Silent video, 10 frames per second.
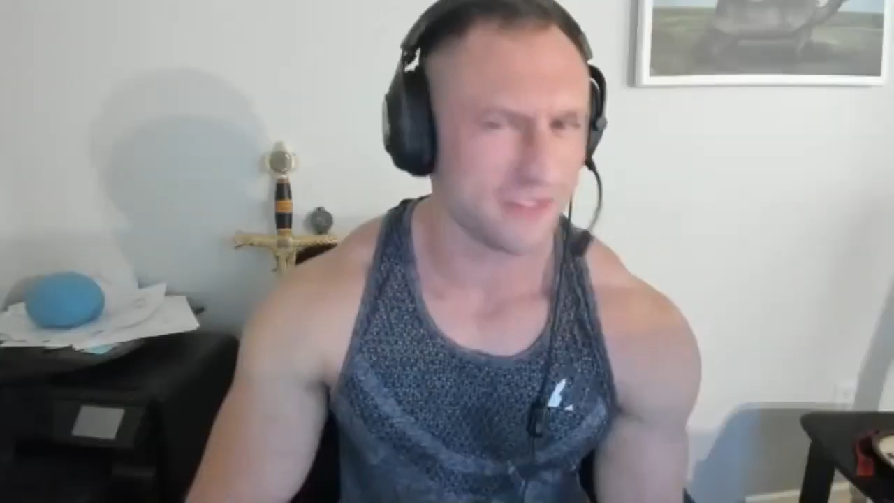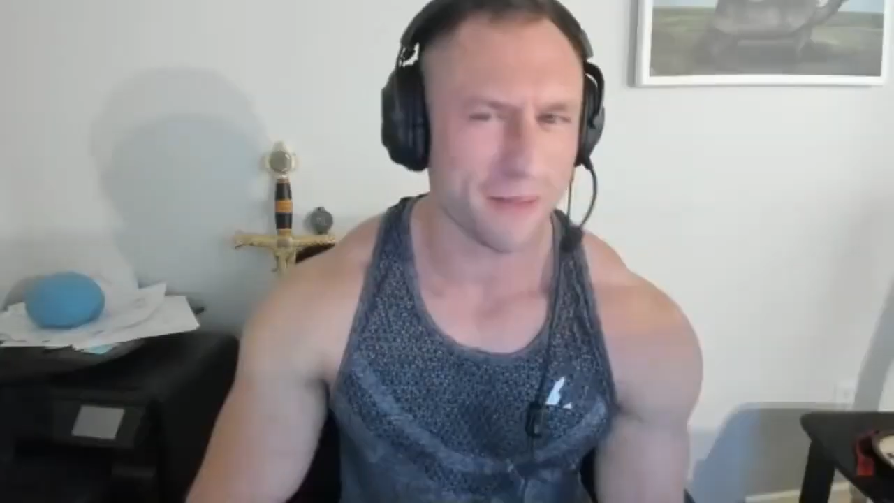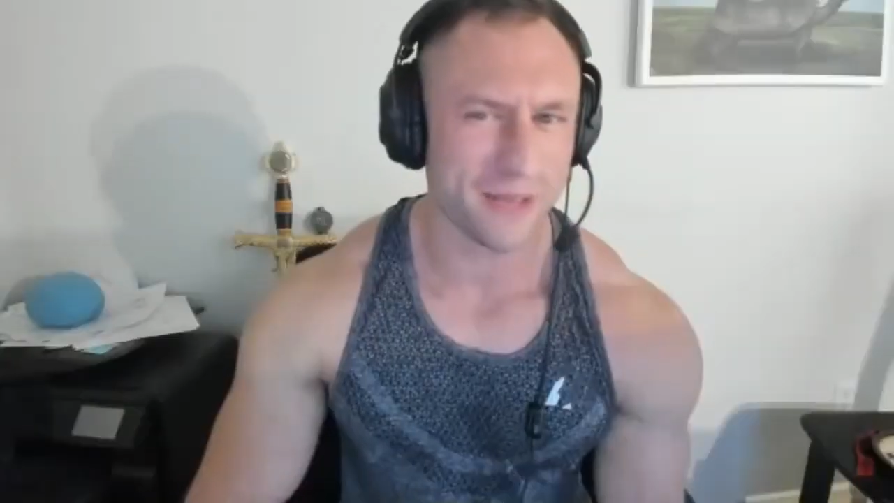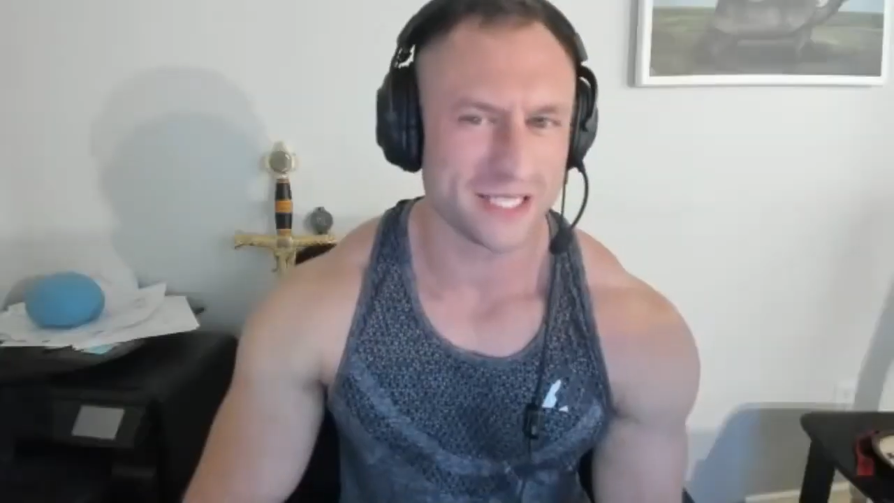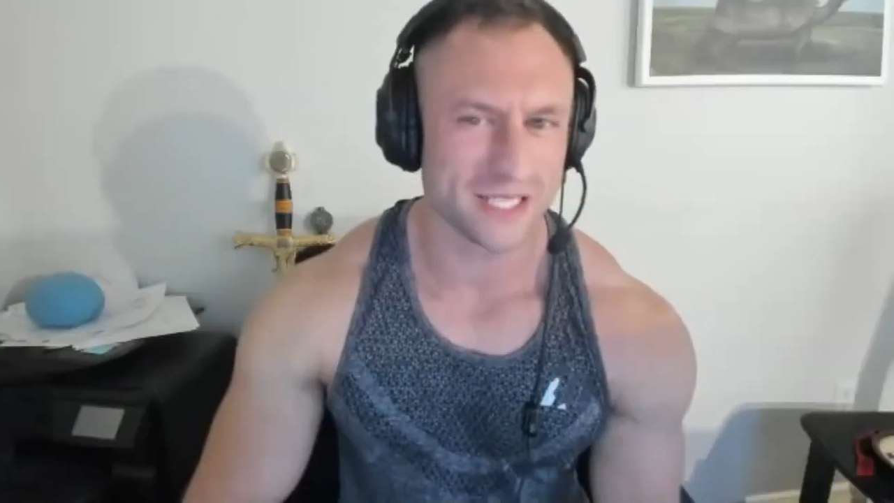if
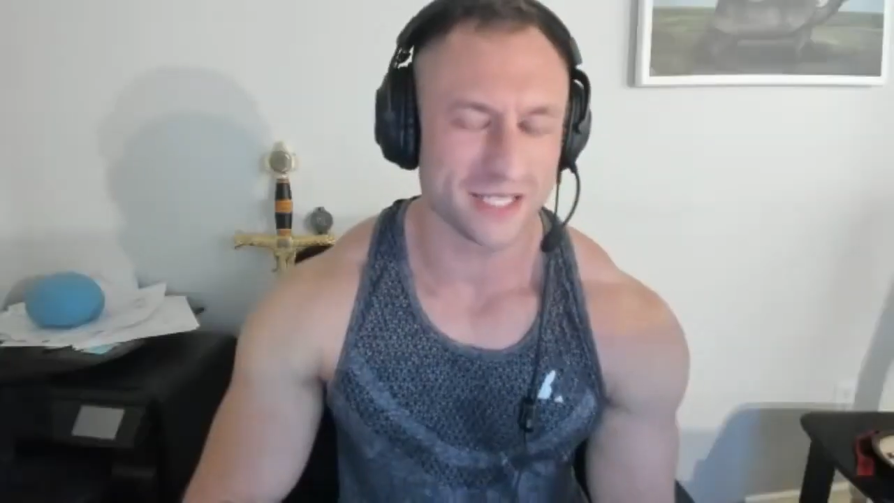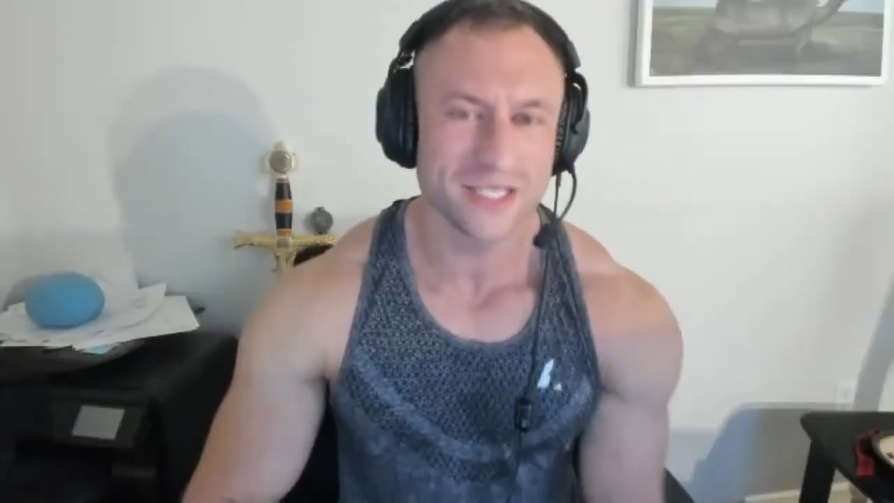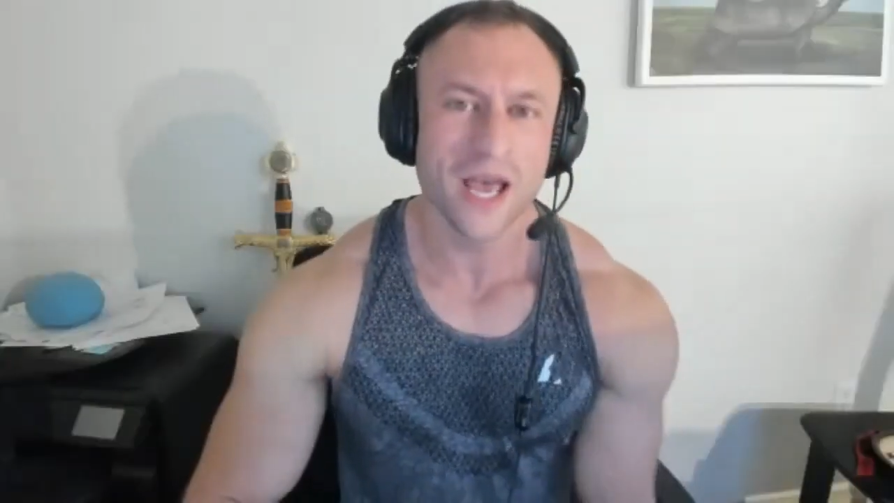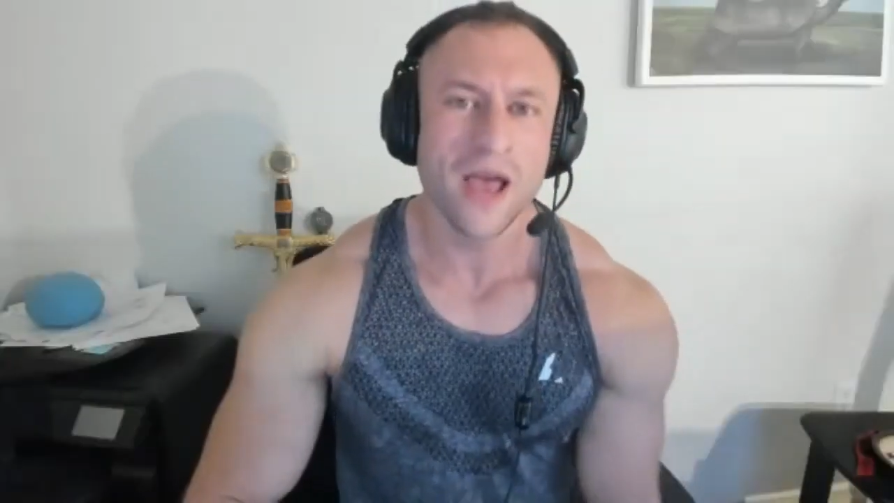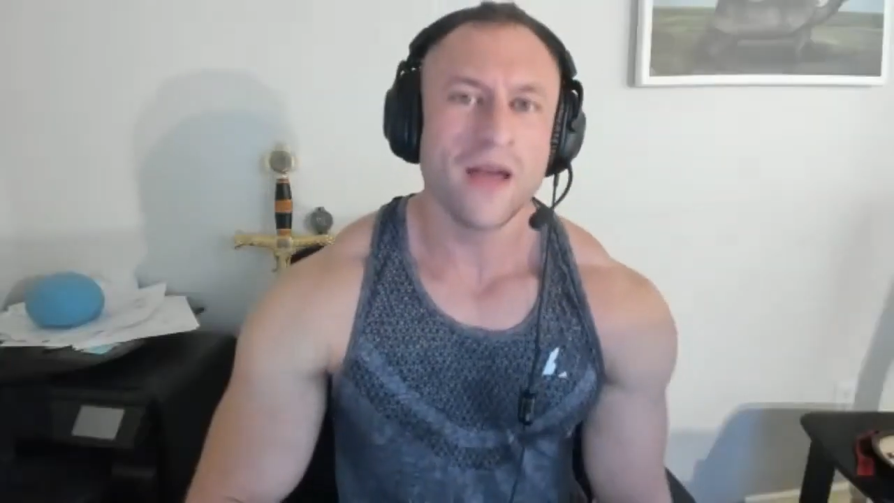that makes
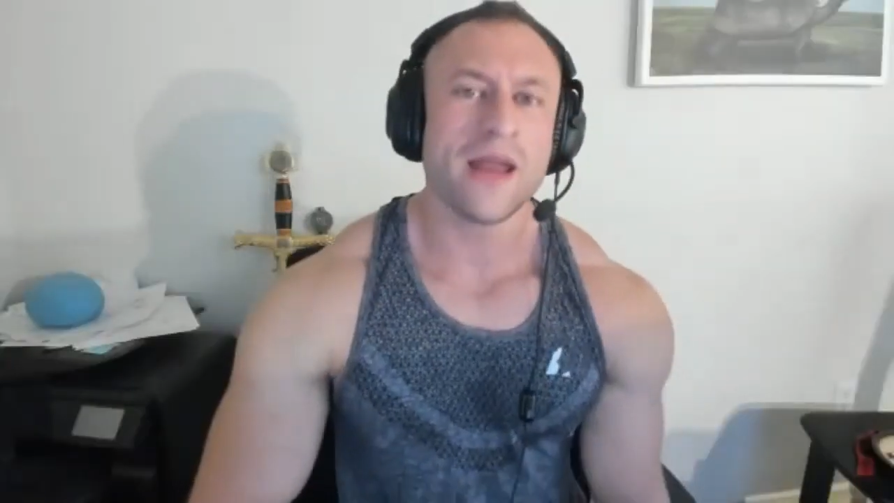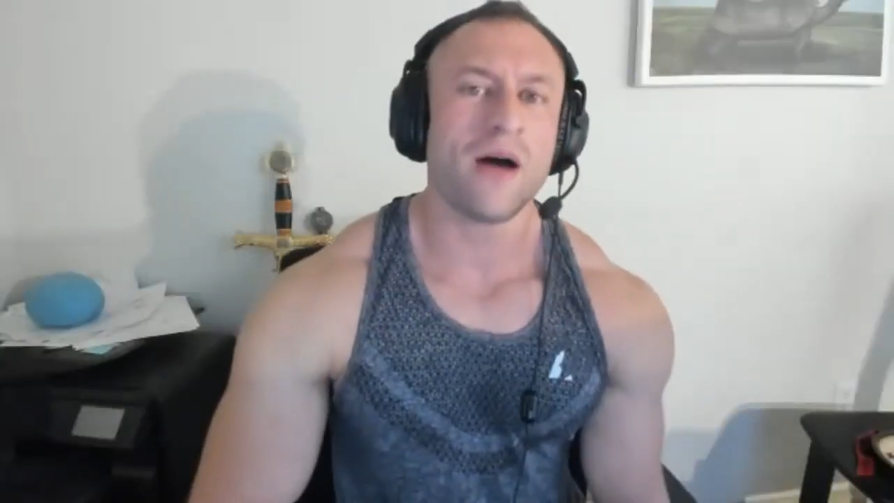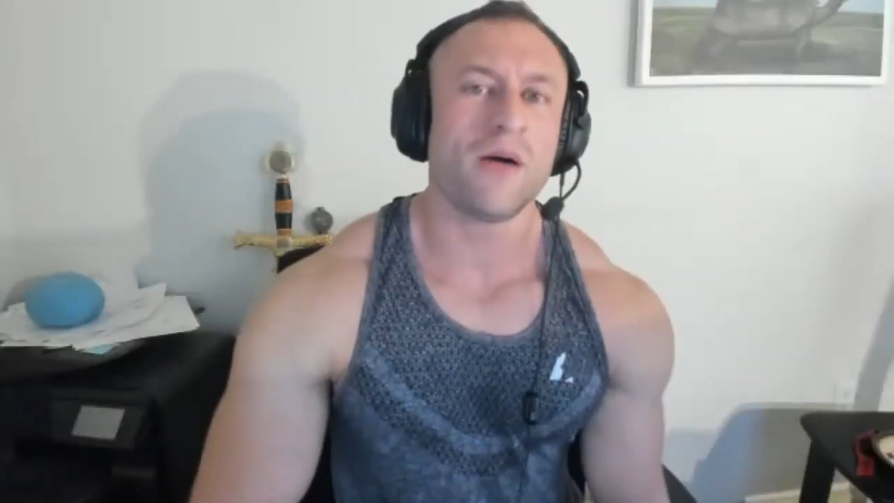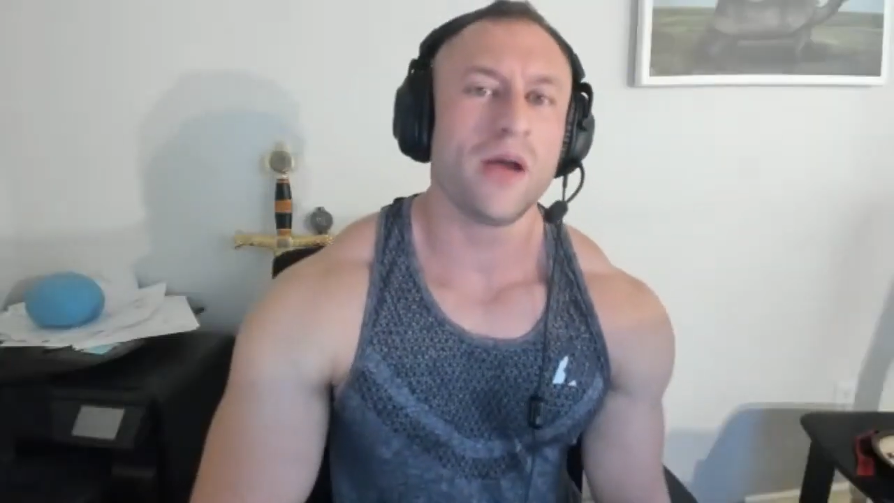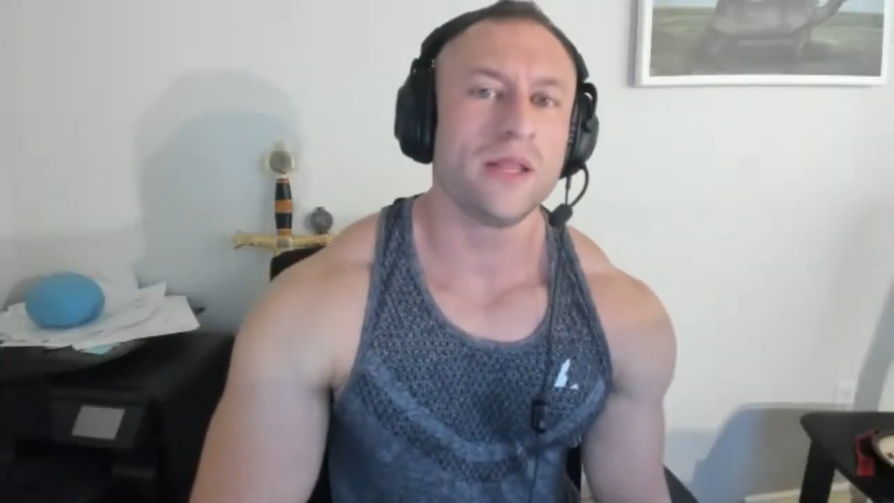sense. Now,